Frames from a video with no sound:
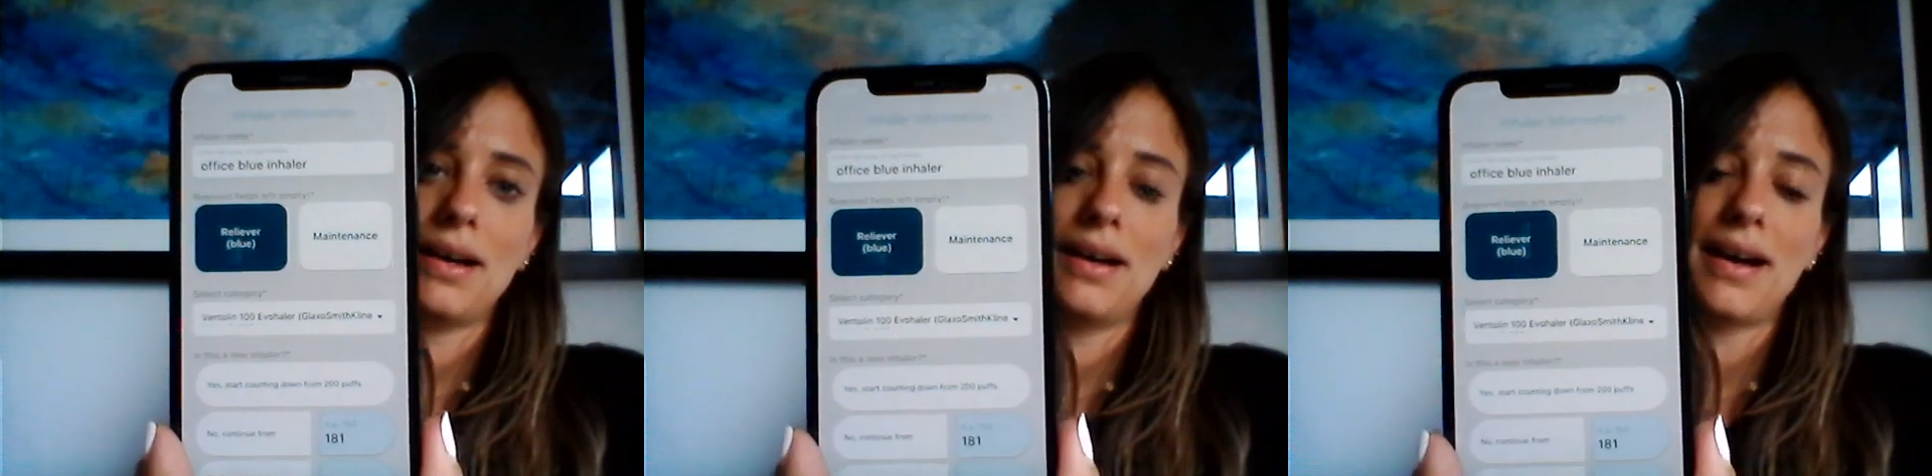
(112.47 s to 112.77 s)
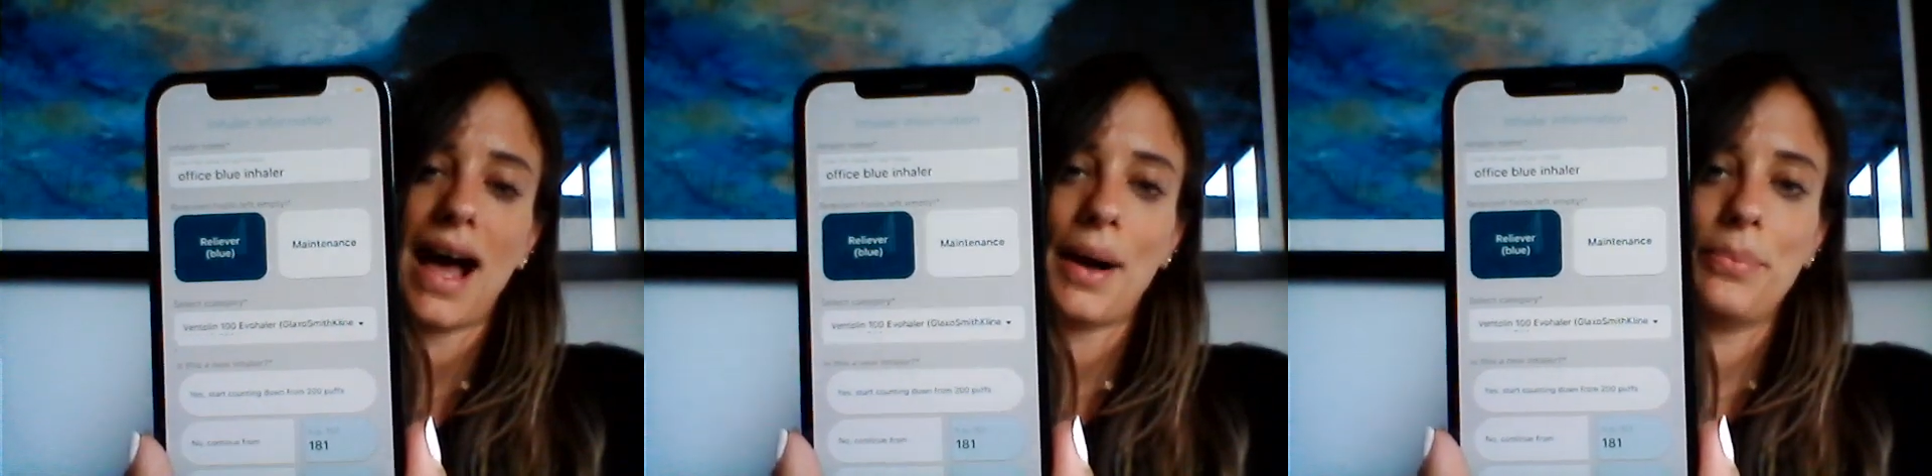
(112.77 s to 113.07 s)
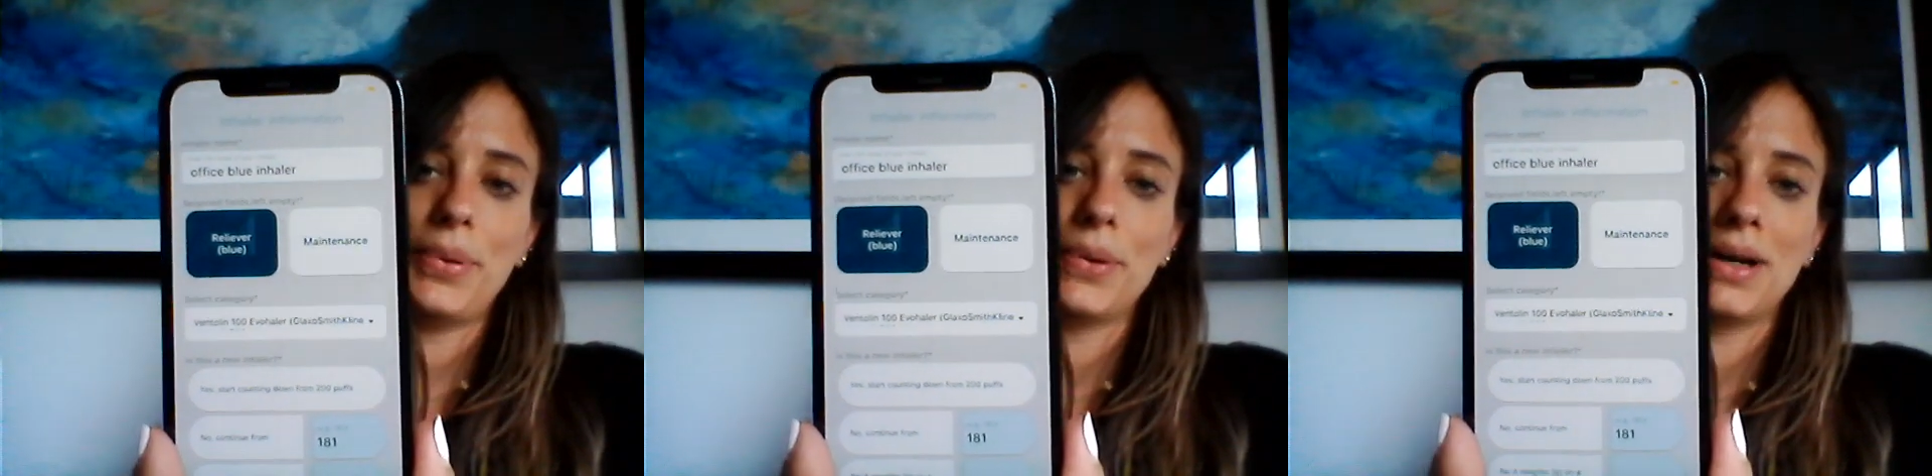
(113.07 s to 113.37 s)

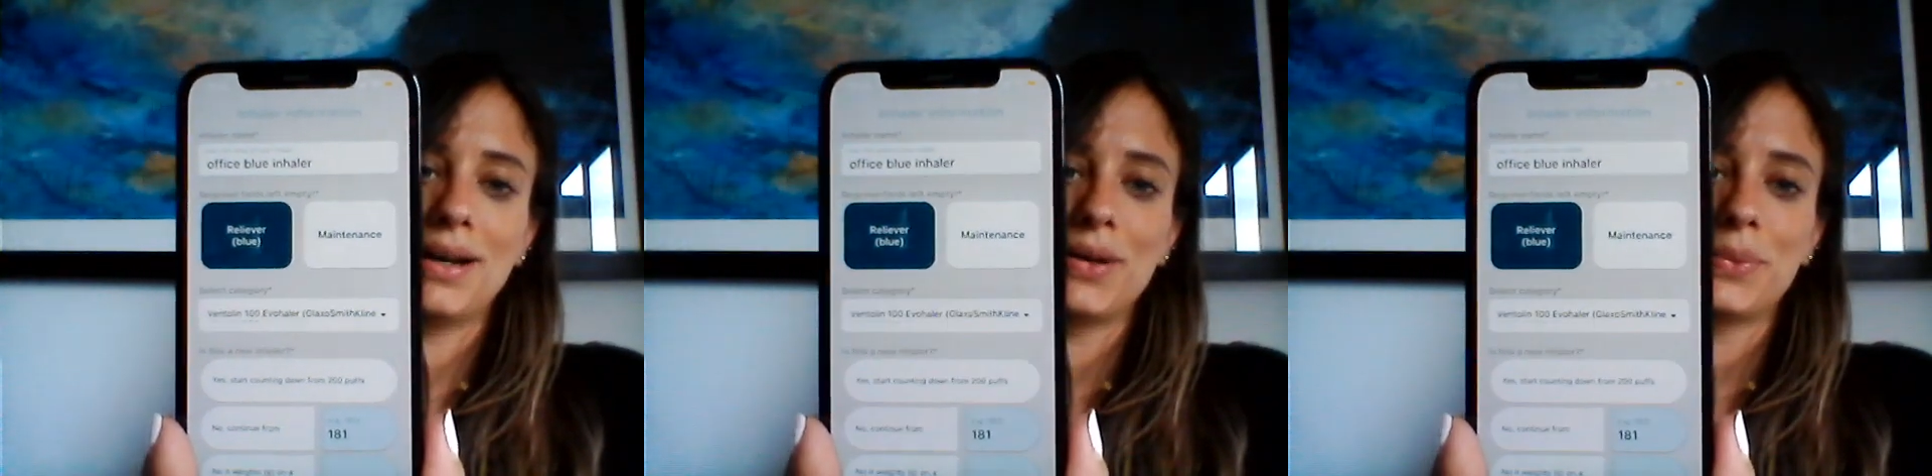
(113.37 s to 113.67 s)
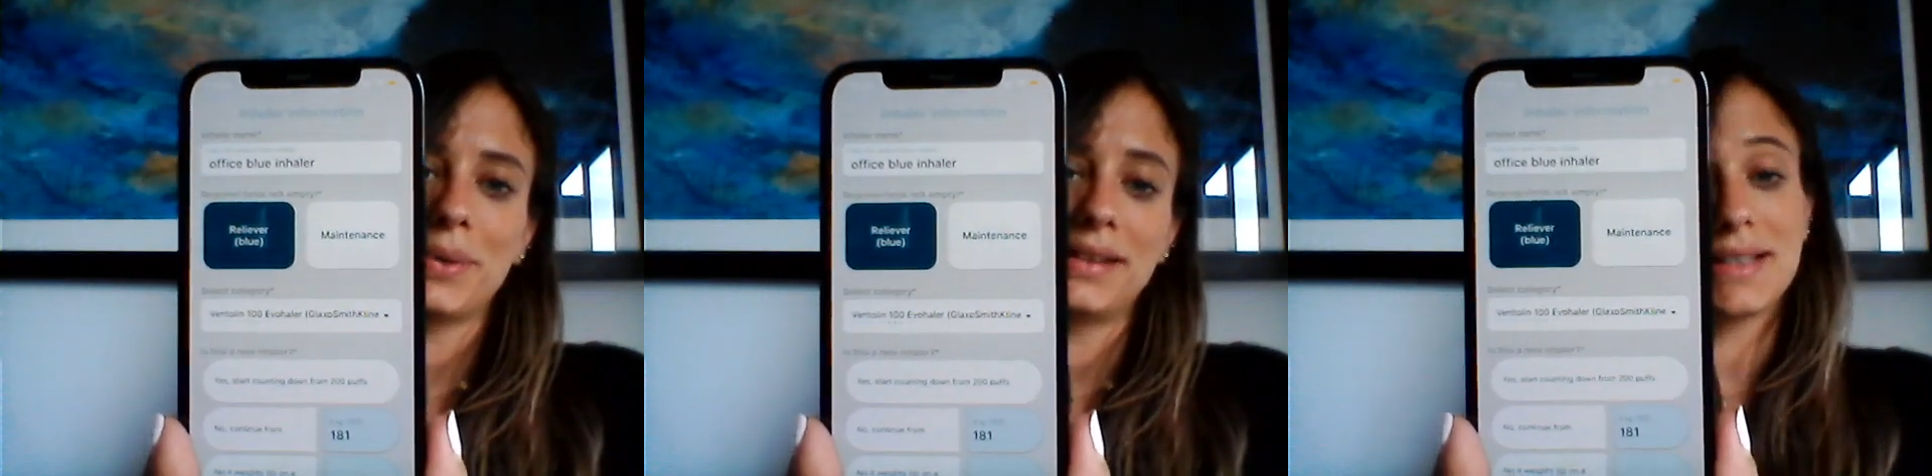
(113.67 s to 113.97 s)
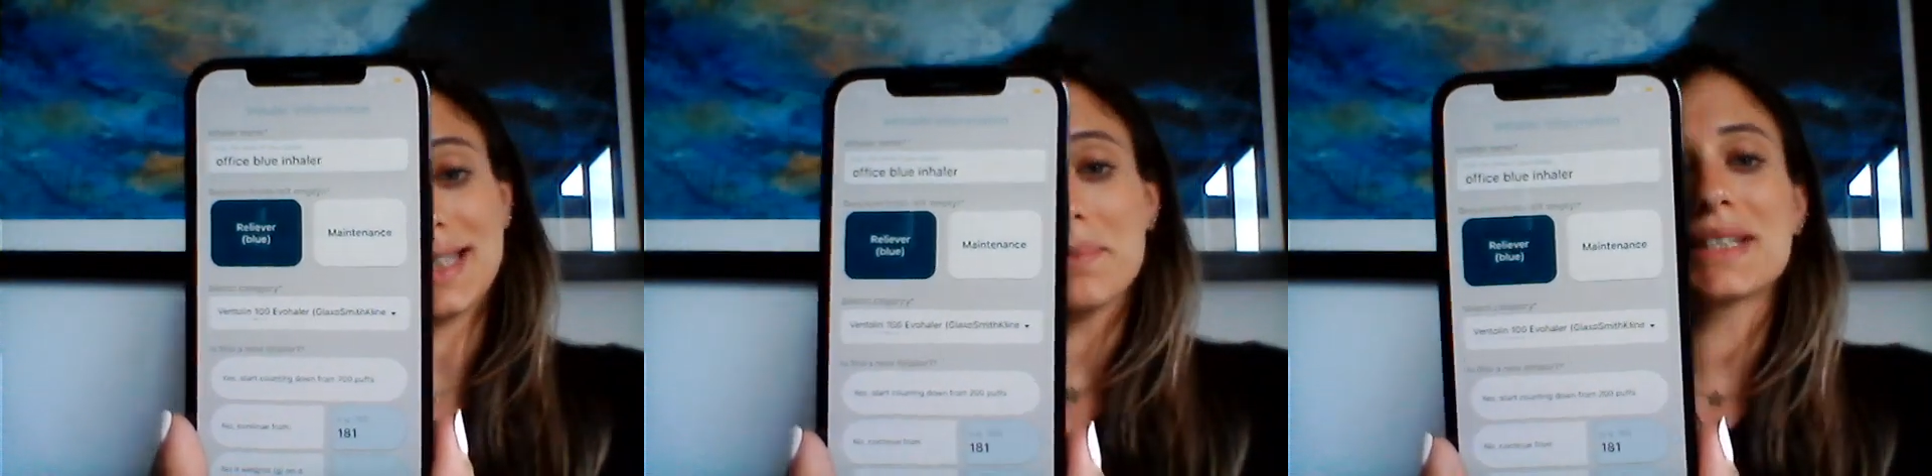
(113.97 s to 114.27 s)

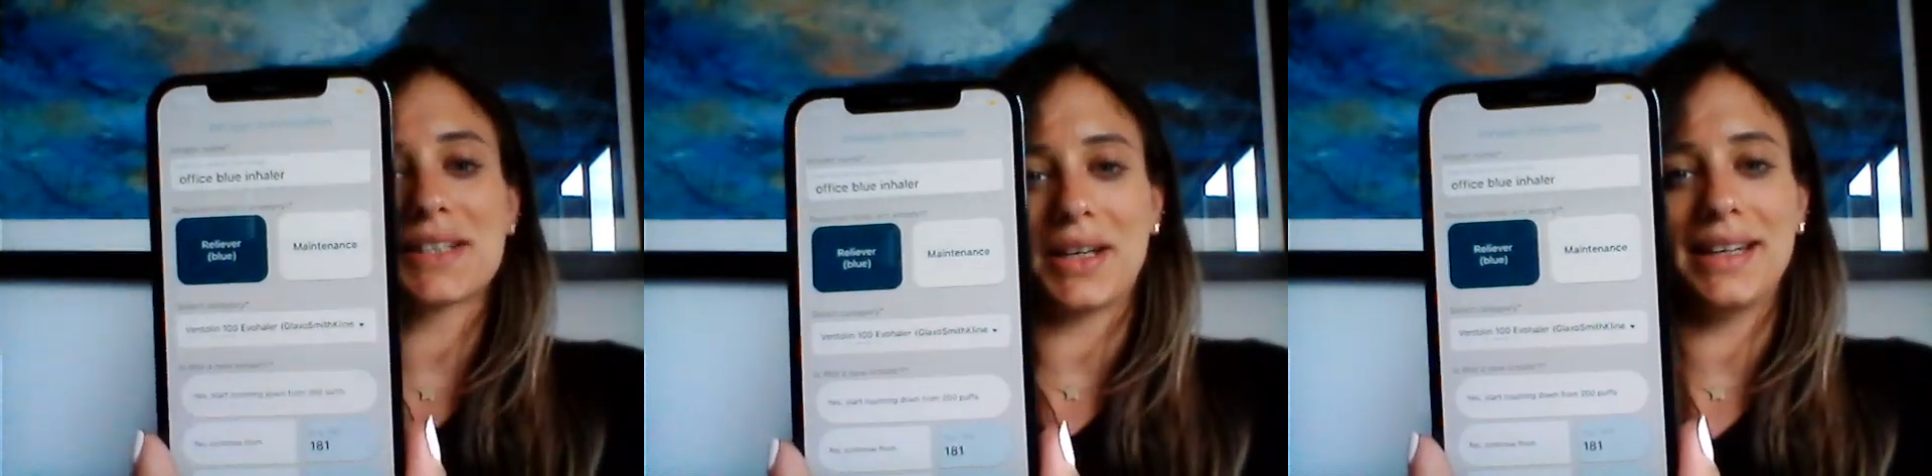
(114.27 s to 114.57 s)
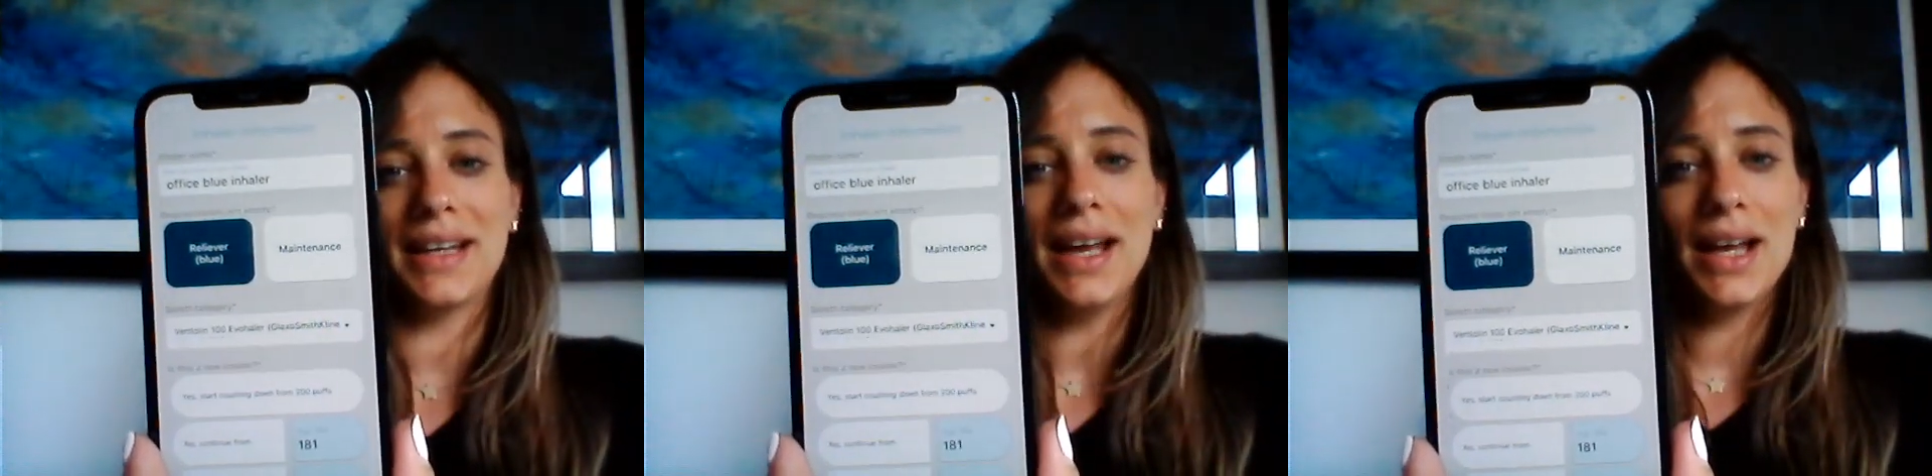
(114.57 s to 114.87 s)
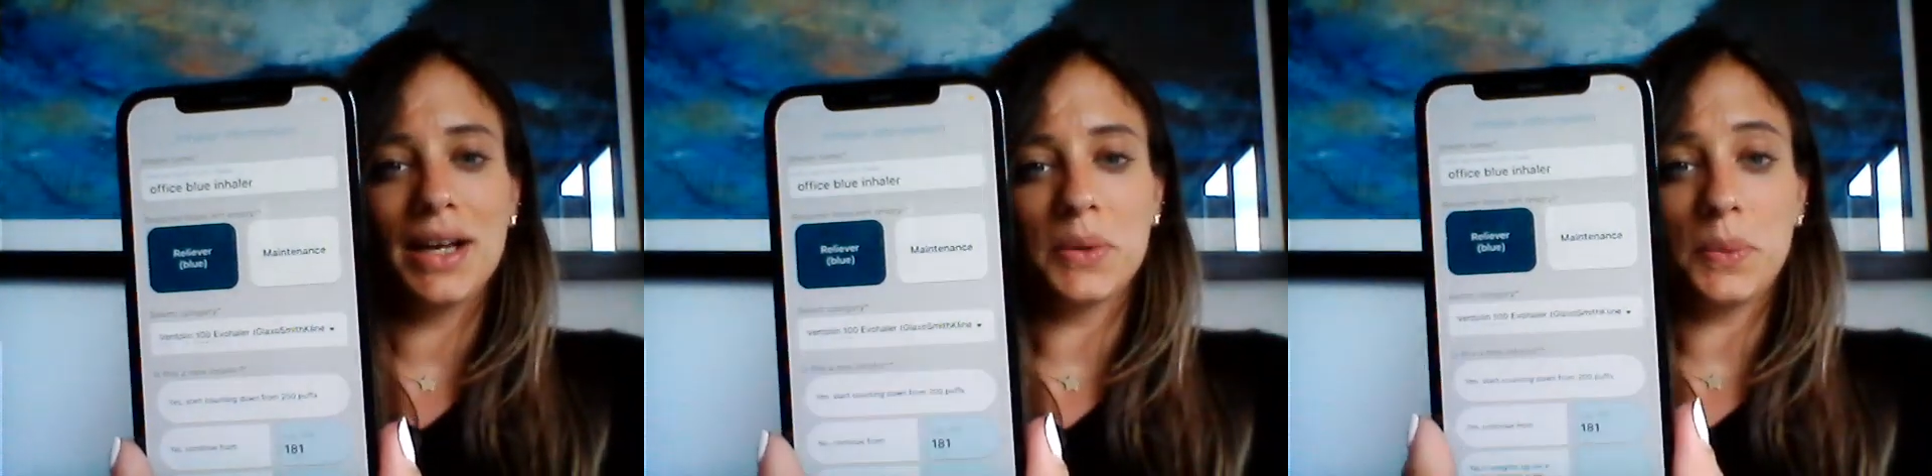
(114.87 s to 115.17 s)
the same screen
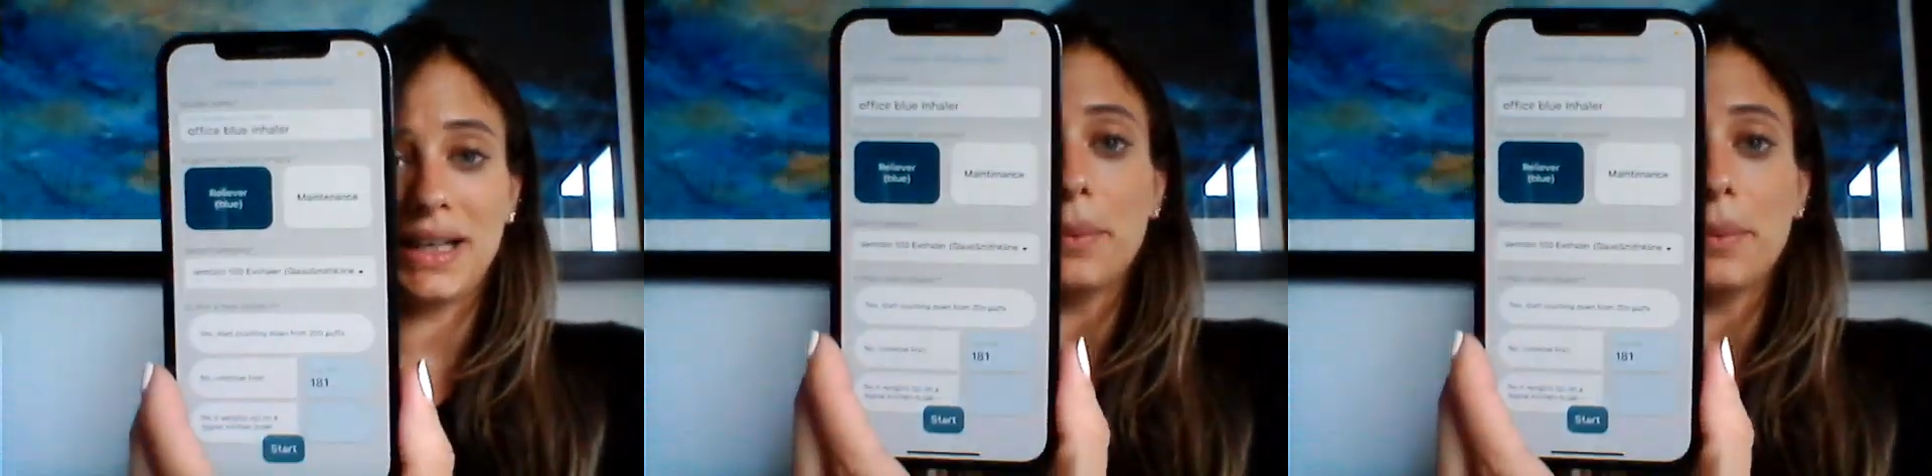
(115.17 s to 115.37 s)
will